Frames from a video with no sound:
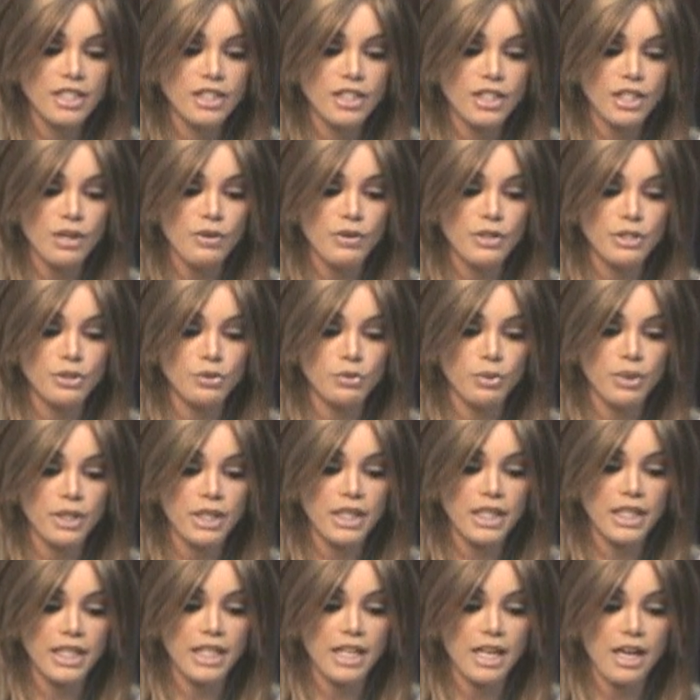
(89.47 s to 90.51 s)
so it's
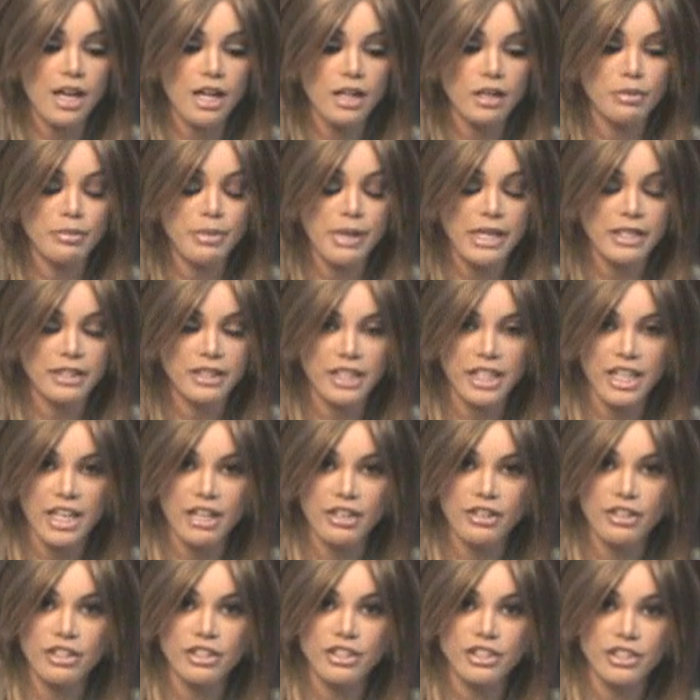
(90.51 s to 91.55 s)
really all about the
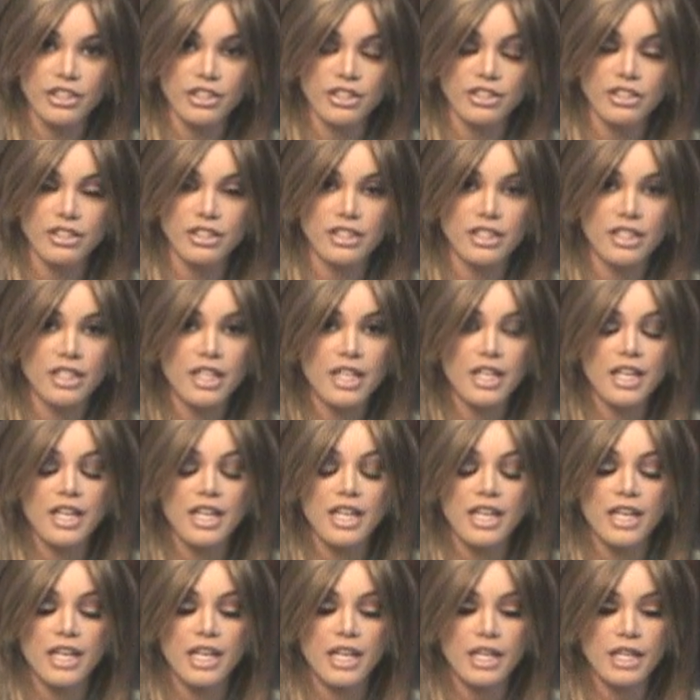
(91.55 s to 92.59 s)
characters
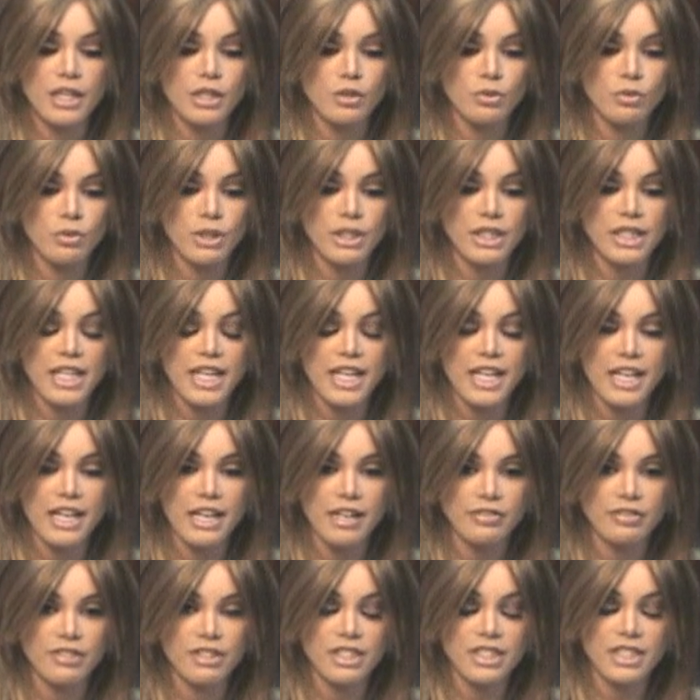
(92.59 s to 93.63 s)
and what they
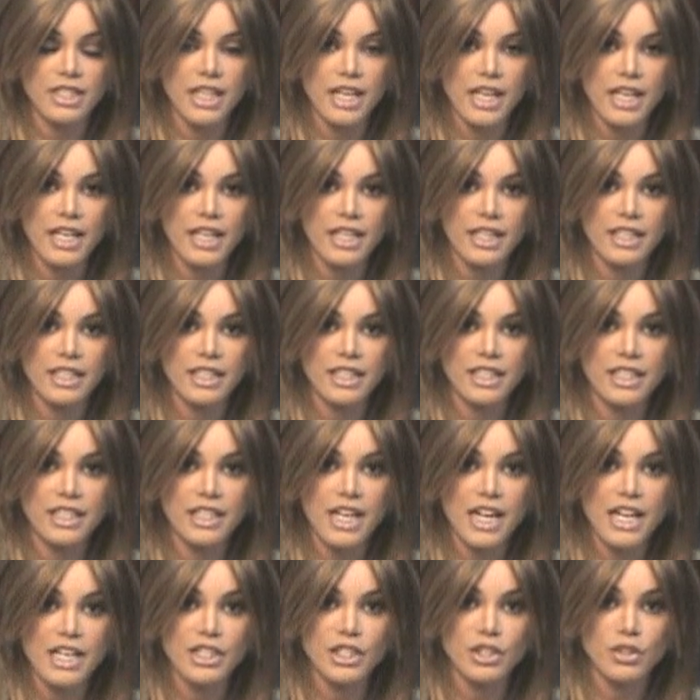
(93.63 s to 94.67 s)
have to say, and
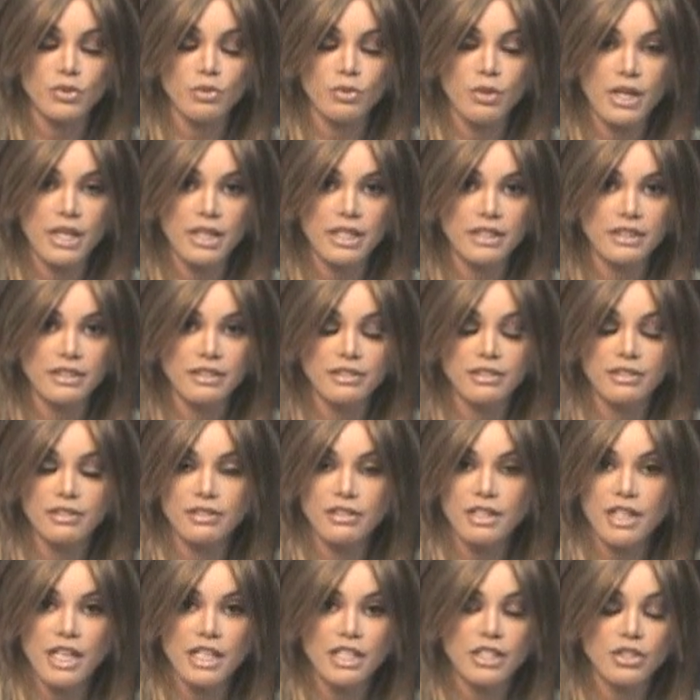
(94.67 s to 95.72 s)
I just write
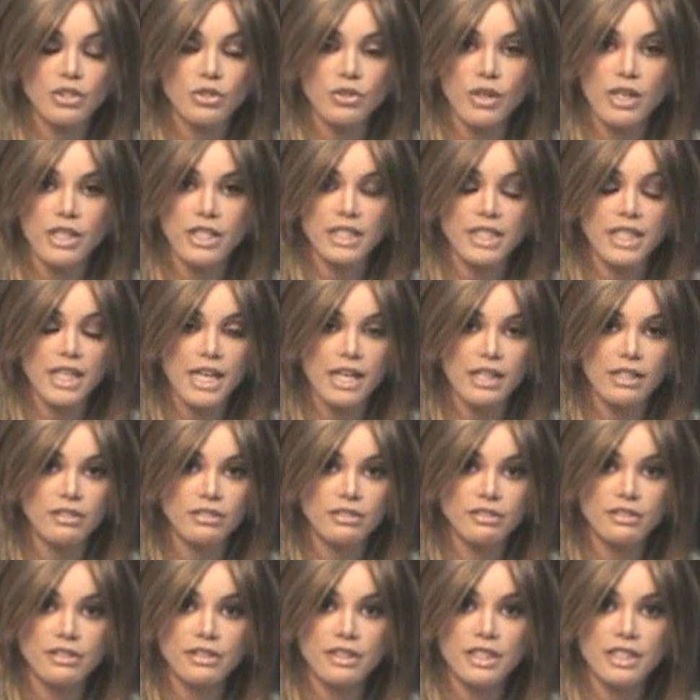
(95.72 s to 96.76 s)
it
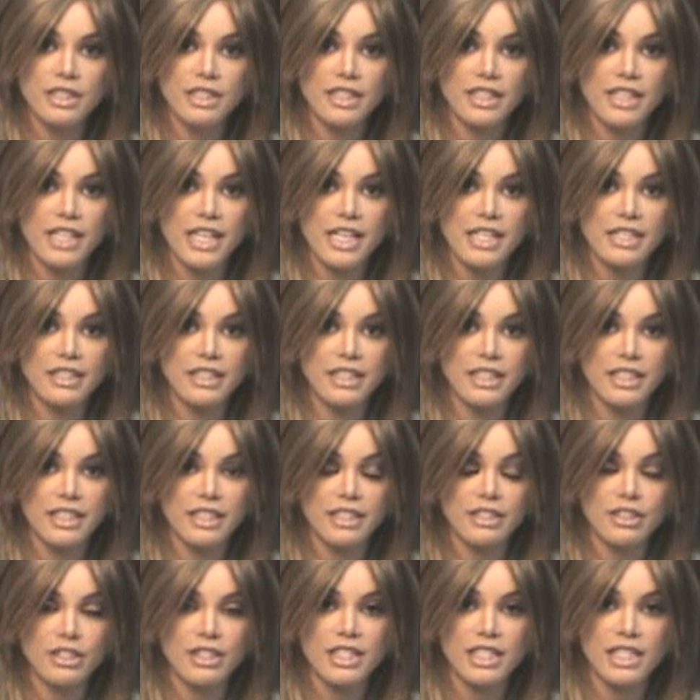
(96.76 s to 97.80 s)
out, and then
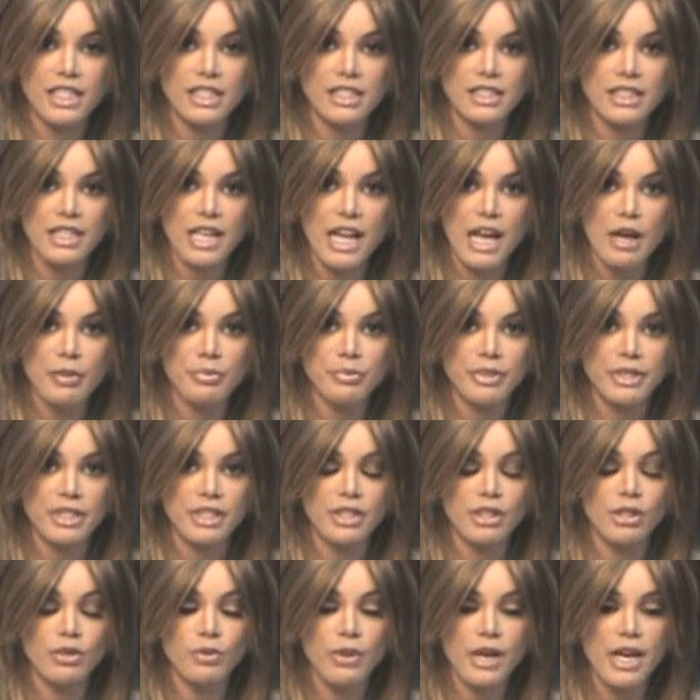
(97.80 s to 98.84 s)
the scenes
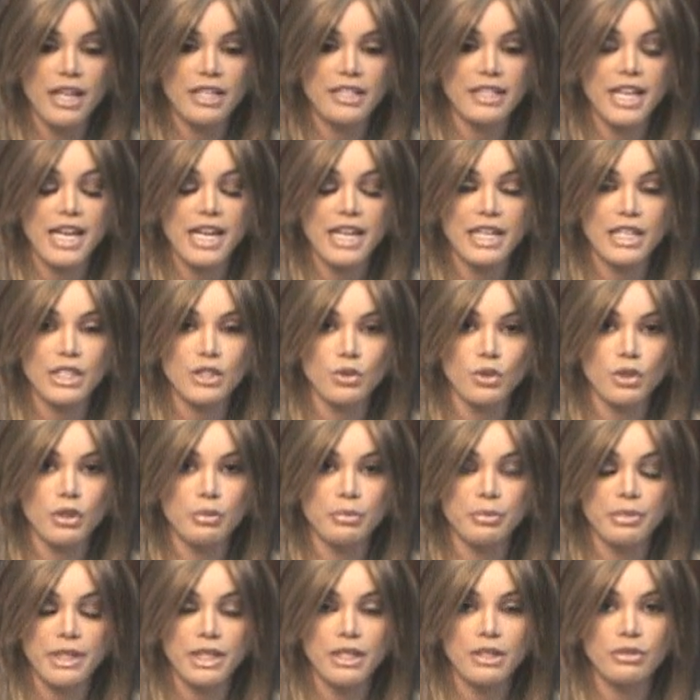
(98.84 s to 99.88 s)
happen around that. I sort
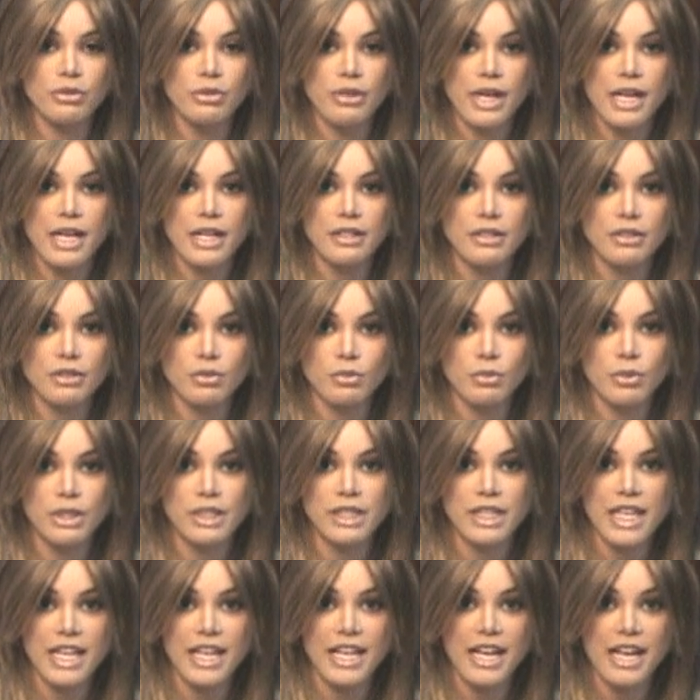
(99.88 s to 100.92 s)
of build around what
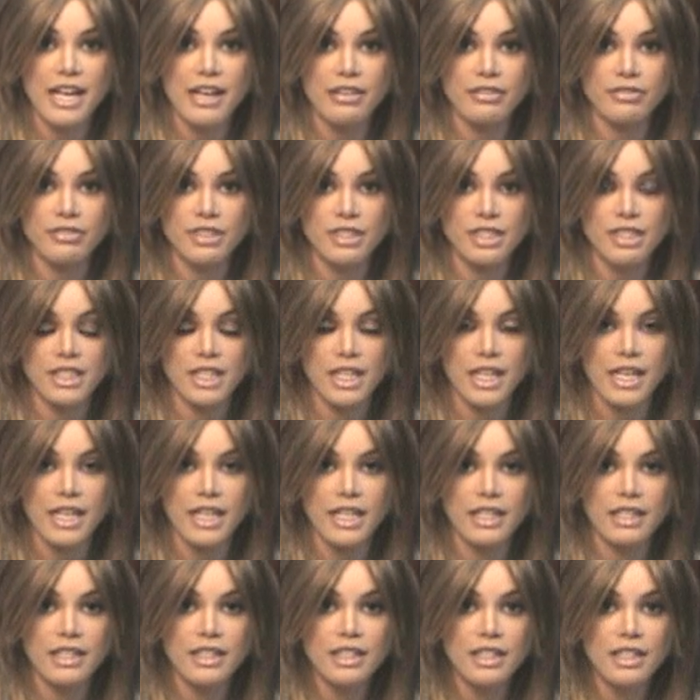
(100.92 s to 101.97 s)
they have to
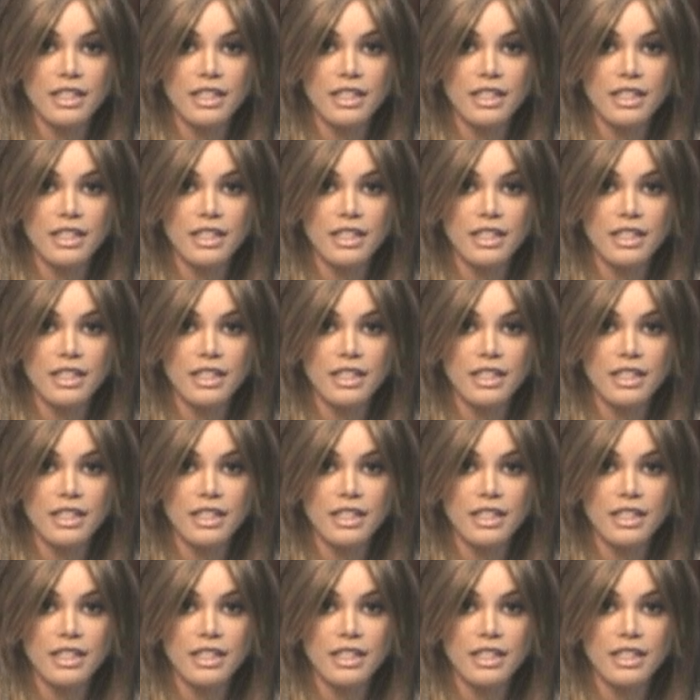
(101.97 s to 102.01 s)
say.